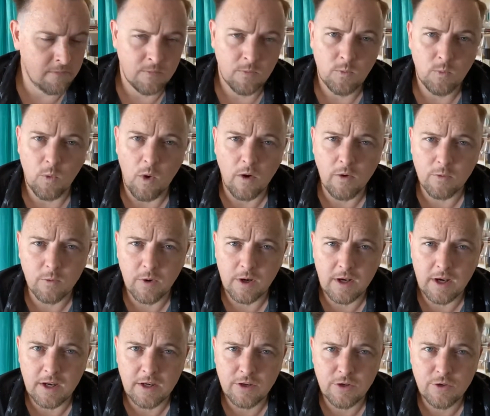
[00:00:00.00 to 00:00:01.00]
why would we
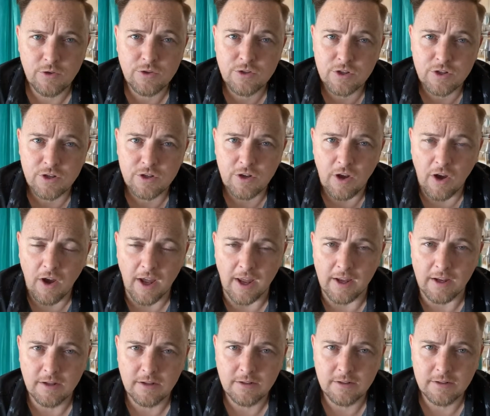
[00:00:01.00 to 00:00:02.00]
need Yahusha to
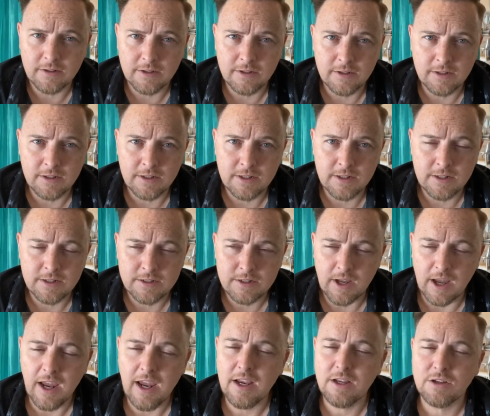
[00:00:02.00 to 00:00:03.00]
die? So
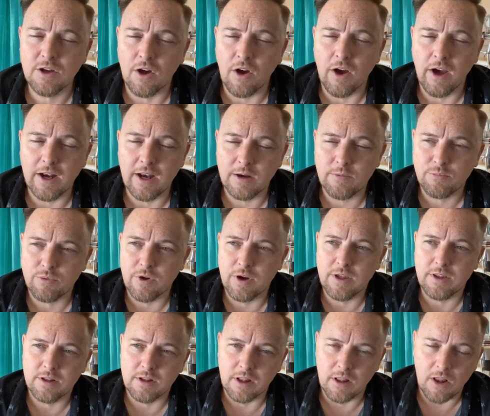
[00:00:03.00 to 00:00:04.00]
he died and
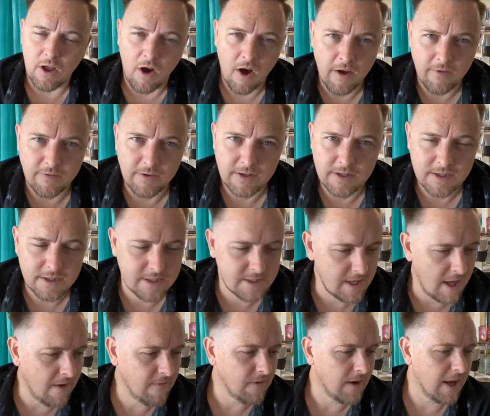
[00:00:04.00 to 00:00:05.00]
breathed life into this
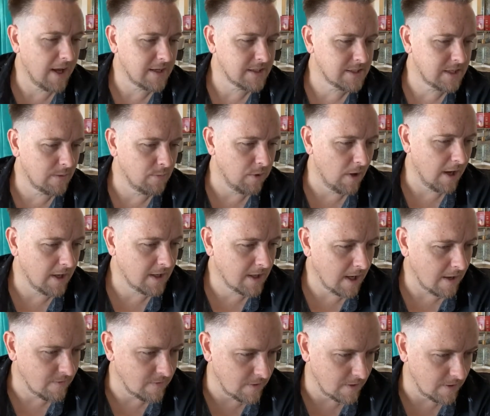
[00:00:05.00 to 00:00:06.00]
everlasting blood
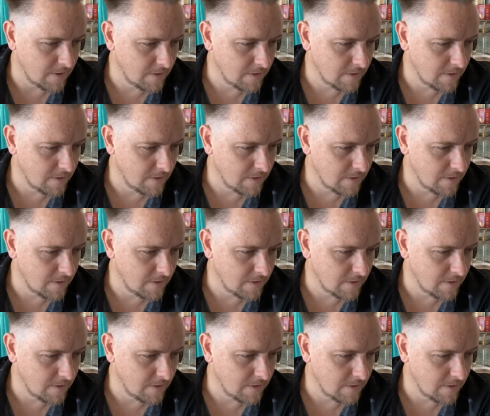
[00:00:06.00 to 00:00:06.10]
covenant.